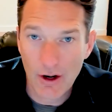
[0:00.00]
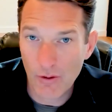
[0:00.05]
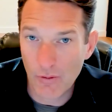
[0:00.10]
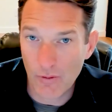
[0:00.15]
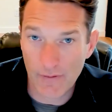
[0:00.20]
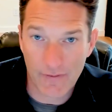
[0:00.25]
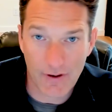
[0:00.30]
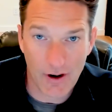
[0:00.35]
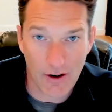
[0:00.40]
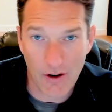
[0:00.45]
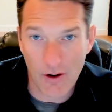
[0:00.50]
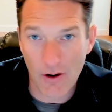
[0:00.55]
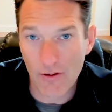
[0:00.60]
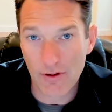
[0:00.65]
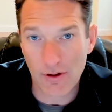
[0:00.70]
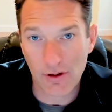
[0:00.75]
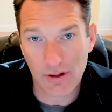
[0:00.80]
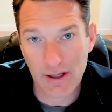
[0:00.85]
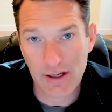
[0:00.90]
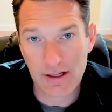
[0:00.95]
We've got all the
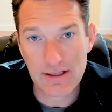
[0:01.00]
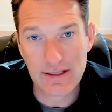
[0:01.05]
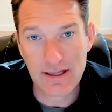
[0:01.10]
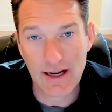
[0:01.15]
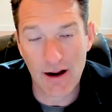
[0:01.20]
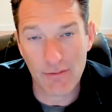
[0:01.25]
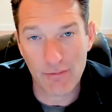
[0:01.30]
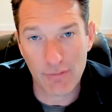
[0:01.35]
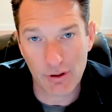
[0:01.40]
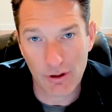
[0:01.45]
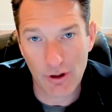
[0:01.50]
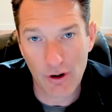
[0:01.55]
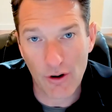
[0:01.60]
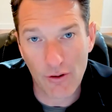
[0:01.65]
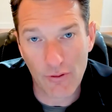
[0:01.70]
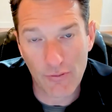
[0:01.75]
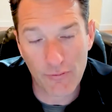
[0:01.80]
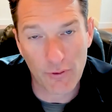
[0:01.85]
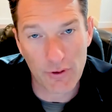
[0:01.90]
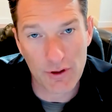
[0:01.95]
links down below
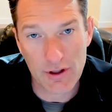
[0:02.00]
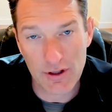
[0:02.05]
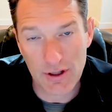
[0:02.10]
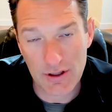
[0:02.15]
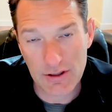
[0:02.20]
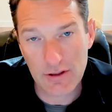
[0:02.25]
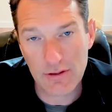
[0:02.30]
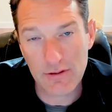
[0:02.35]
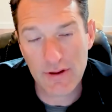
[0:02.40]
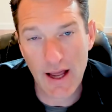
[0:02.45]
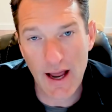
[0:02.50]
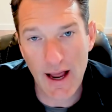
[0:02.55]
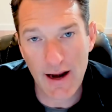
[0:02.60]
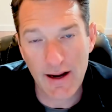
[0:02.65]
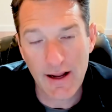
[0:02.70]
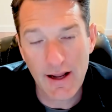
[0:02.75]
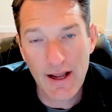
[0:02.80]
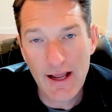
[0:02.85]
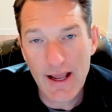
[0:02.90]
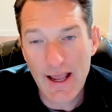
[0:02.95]
for you to do
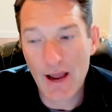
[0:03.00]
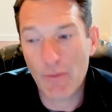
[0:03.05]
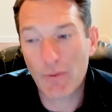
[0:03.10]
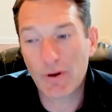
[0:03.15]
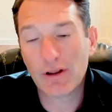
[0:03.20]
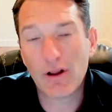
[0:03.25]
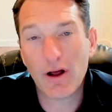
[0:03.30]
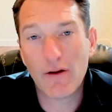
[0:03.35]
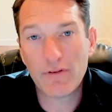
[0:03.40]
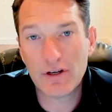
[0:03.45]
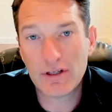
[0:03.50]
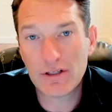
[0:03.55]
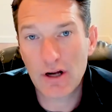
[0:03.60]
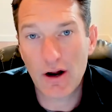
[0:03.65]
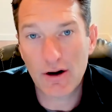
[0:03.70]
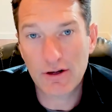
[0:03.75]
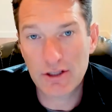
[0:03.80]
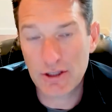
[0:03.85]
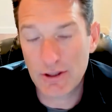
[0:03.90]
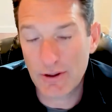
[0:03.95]
that, and we'd love to
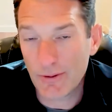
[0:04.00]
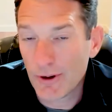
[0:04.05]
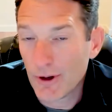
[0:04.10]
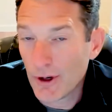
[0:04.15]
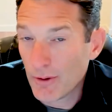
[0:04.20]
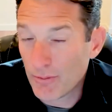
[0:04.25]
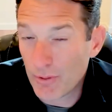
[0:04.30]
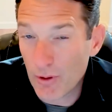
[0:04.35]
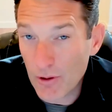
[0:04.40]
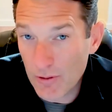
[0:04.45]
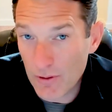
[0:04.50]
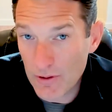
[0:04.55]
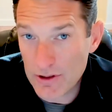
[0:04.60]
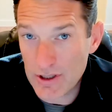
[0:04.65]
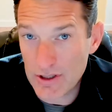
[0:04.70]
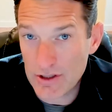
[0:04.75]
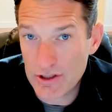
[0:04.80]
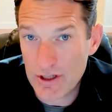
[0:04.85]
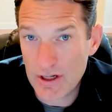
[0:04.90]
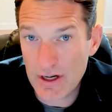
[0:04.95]
talk to you. Brokerage
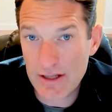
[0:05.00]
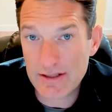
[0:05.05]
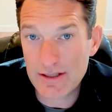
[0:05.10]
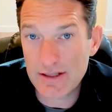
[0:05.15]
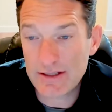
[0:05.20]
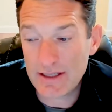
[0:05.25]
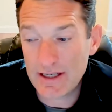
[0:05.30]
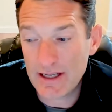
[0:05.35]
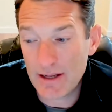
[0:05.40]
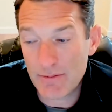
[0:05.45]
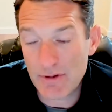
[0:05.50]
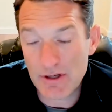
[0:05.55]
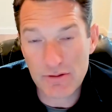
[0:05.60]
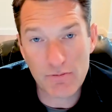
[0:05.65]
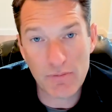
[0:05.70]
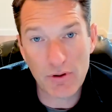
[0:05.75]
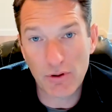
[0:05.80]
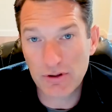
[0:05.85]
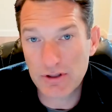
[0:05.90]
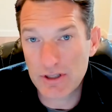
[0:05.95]
Engine as a team is
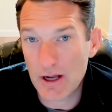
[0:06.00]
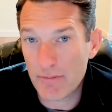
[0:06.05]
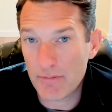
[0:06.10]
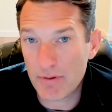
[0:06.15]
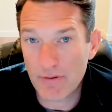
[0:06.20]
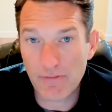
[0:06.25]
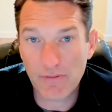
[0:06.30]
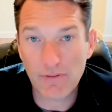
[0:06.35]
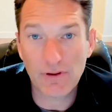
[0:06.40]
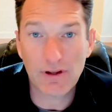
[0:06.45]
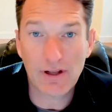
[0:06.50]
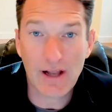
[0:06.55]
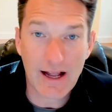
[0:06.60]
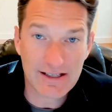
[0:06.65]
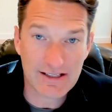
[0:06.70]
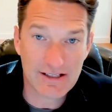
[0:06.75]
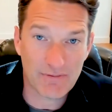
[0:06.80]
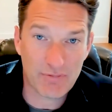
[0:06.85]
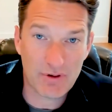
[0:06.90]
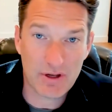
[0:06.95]
built up of
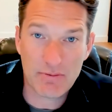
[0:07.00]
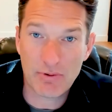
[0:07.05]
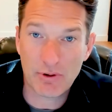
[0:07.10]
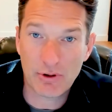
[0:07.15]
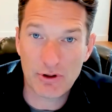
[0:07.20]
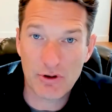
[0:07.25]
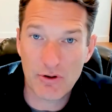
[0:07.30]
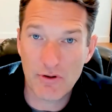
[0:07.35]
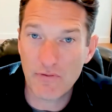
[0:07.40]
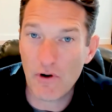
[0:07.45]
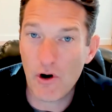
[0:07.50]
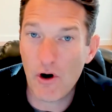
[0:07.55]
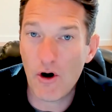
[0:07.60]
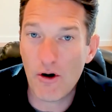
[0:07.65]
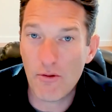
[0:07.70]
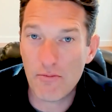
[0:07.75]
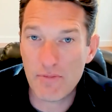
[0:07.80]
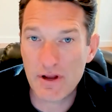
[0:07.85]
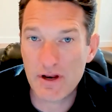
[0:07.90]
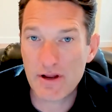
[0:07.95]
lots of people who have all
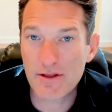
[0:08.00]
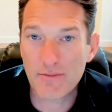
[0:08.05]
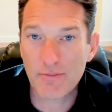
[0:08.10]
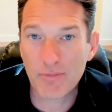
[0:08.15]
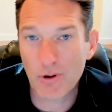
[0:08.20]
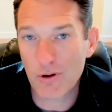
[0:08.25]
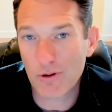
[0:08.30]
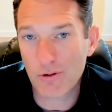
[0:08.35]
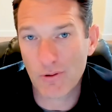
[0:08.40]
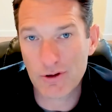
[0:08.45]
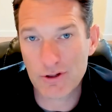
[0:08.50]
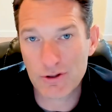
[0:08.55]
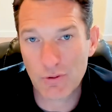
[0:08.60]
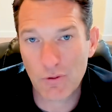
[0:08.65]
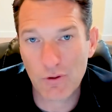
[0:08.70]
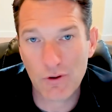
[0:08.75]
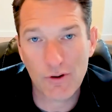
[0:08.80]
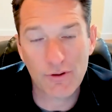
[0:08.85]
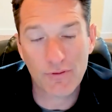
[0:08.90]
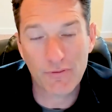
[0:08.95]
been in the brokerage
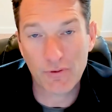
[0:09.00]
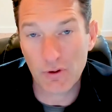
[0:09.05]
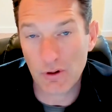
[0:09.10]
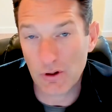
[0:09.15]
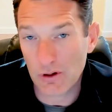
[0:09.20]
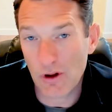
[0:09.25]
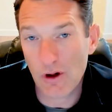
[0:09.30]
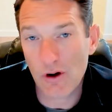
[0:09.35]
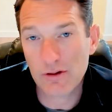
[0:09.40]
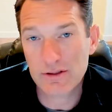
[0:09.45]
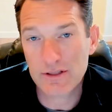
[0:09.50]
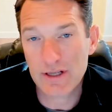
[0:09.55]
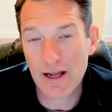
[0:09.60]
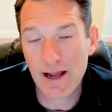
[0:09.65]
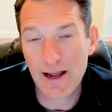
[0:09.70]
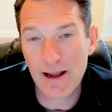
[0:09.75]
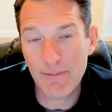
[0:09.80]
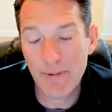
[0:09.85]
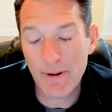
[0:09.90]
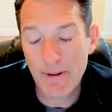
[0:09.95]
world for a long
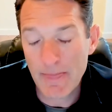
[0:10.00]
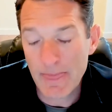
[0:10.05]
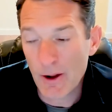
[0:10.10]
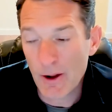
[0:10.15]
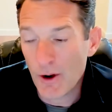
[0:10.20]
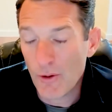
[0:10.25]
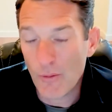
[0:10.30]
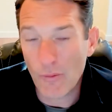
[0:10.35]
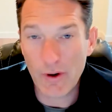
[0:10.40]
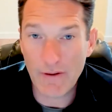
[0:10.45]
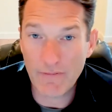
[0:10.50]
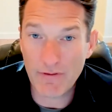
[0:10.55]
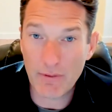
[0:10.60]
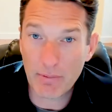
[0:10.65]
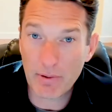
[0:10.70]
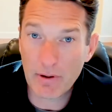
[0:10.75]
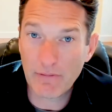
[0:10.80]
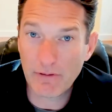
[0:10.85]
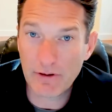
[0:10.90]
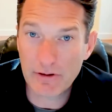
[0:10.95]
time. We have the
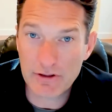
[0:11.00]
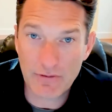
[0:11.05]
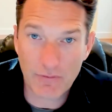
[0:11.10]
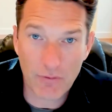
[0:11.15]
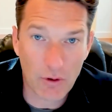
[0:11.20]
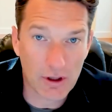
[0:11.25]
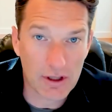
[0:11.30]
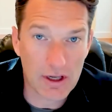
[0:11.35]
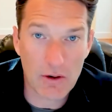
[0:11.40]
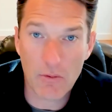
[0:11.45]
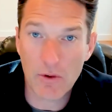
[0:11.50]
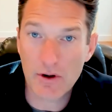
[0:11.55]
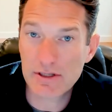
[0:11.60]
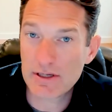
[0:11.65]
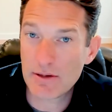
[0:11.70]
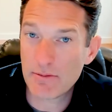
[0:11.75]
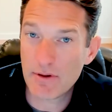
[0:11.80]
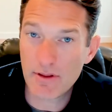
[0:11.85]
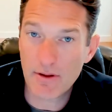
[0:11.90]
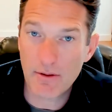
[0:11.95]
privilege of working with
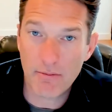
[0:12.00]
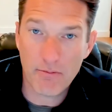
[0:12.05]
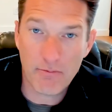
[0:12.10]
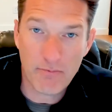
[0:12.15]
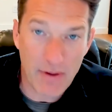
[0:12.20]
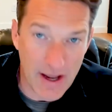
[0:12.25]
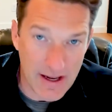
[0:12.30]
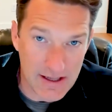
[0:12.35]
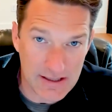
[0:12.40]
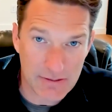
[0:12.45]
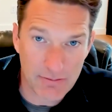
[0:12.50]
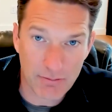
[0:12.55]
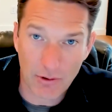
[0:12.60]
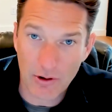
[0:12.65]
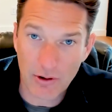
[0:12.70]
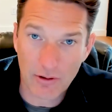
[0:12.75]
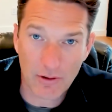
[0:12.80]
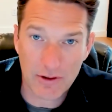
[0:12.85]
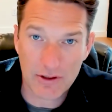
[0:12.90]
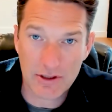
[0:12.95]
some of the best
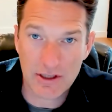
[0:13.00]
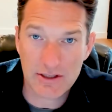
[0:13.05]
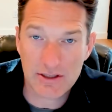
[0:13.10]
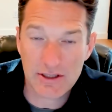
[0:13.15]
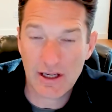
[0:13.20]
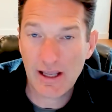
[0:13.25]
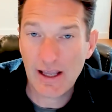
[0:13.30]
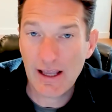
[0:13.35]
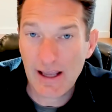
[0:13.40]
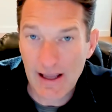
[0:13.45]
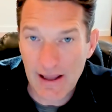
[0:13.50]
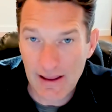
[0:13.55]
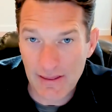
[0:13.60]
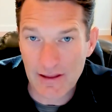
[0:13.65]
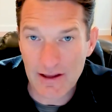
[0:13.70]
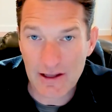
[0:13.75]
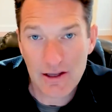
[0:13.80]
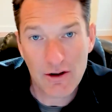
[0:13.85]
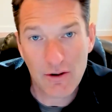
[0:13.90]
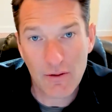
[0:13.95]
brokerages in
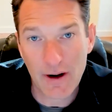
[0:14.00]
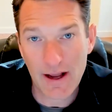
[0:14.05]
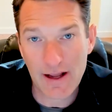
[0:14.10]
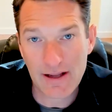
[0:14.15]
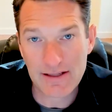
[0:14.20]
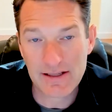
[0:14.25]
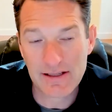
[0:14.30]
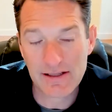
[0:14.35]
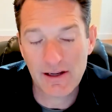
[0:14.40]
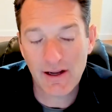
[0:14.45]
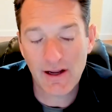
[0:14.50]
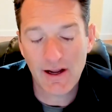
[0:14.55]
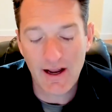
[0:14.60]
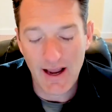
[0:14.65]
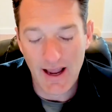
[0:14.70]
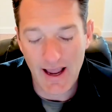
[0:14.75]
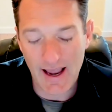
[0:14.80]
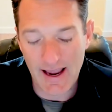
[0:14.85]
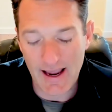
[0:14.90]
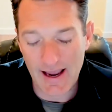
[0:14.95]
the US,
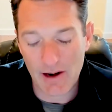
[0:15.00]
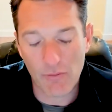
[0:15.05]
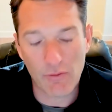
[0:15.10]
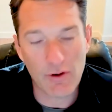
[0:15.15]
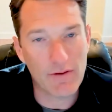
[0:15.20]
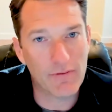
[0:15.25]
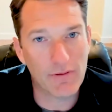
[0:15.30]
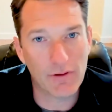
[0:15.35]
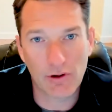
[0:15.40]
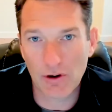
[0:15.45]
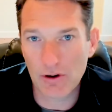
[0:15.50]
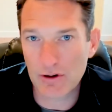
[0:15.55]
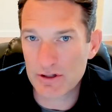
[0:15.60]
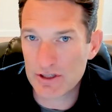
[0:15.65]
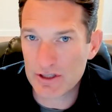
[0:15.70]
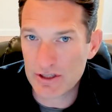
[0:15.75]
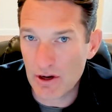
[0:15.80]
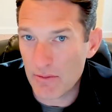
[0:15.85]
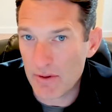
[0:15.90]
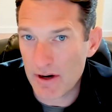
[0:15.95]
And we've learned
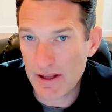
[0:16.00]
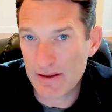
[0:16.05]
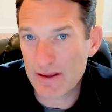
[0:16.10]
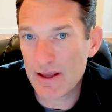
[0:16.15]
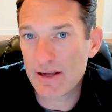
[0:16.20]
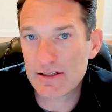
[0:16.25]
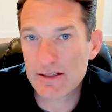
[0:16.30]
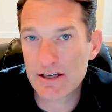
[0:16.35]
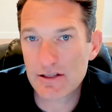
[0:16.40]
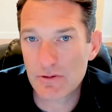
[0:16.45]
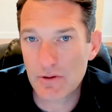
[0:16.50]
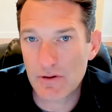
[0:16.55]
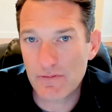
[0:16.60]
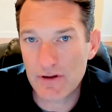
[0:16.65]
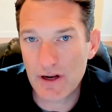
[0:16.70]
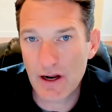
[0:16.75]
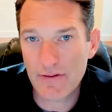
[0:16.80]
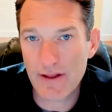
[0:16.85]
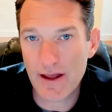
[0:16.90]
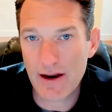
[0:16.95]
so many things as we've
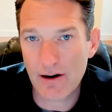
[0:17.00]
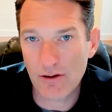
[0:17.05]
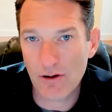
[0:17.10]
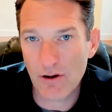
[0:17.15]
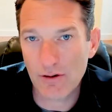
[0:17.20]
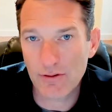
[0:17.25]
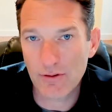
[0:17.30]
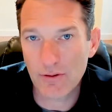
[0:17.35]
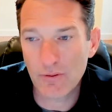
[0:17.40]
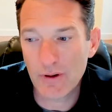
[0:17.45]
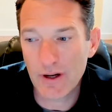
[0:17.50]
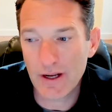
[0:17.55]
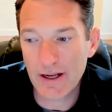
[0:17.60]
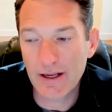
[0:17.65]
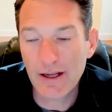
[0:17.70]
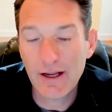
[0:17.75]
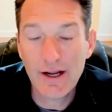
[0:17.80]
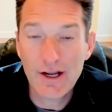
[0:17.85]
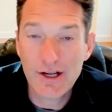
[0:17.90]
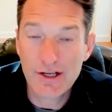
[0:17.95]
done that along the way.
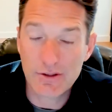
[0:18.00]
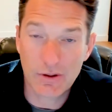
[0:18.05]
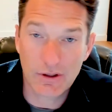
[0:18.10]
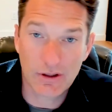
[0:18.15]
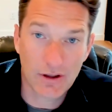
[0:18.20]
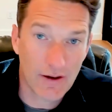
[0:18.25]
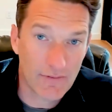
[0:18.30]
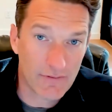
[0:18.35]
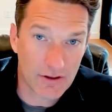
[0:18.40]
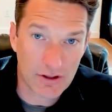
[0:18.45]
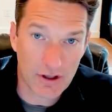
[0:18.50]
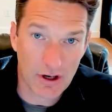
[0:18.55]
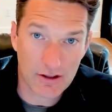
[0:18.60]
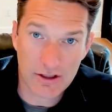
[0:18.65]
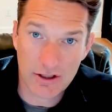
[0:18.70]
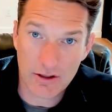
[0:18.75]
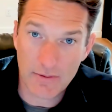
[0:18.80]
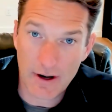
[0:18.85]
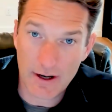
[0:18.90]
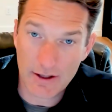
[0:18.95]
So we'd love to talk
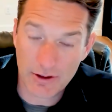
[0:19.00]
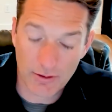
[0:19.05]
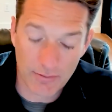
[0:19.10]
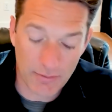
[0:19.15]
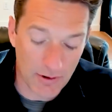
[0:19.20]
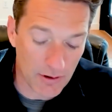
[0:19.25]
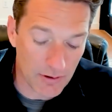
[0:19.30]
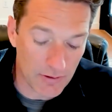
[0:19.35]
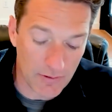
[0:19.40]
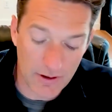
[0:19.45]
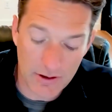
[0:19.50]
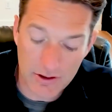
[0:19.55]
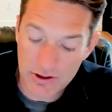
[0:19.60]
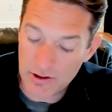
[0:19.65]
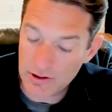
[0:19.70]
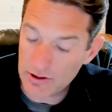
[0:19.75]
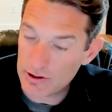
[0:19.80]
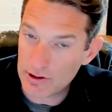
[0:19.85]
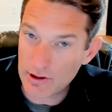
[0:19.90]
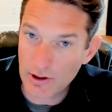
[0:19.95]
to you about your
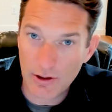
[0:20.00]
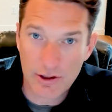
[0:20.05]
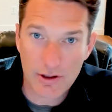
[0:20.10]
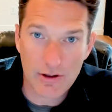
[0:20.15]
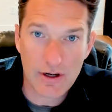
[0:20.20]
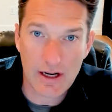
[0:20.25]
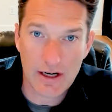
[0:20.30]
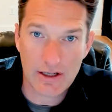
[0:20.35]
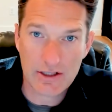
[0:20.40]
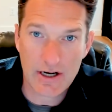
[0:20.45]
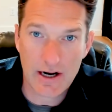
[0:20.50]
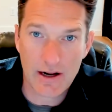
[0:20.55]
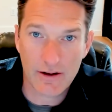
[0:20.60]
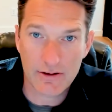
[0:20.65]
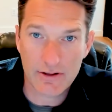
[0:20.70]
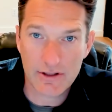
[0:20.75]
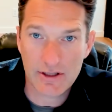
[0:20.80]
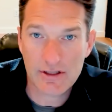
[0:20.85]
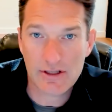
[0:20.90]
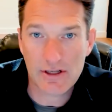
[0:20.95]
brokerage, your unique
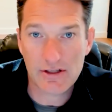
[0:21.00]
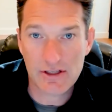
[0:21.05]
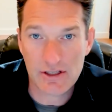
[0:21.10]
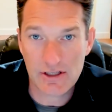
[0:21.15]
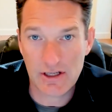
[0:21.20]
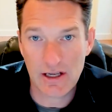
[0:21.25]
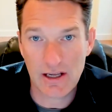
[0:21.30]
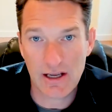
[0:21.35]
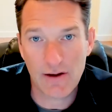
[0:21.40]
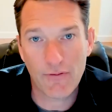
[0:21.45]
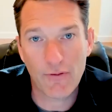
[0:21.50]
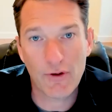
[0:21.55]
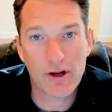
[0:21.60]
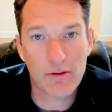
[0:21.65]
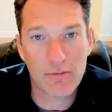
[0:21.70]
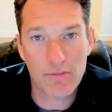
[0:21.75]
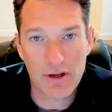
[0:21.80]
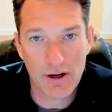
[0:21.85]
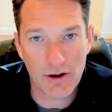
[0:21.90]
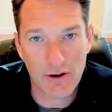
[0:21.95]
challenges, and see if we
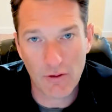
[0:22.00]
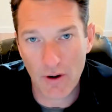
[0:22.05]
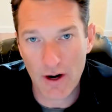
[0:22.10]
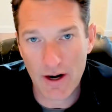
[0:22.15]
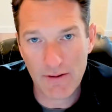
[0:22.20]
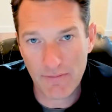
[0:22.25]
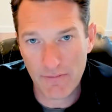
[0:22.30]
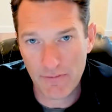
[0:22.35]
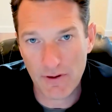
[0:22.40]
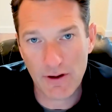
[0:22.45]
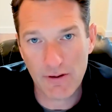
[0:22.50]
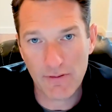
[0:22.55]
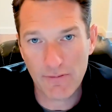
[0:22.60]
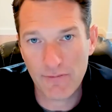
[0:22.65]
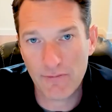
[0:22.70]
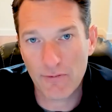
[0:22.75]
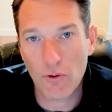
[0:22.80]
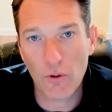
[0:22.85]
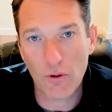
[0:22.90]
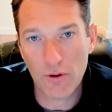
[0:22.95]
could be a great fit
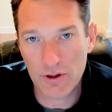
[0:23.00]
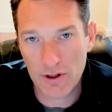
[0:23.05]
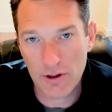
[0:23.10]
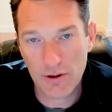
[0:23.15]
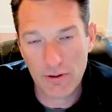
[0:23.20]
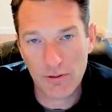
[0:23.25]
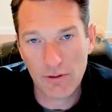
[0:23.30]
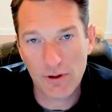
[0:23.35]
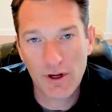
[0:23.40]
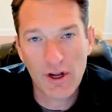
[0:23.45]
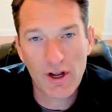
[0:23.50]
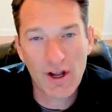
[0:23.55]
for you.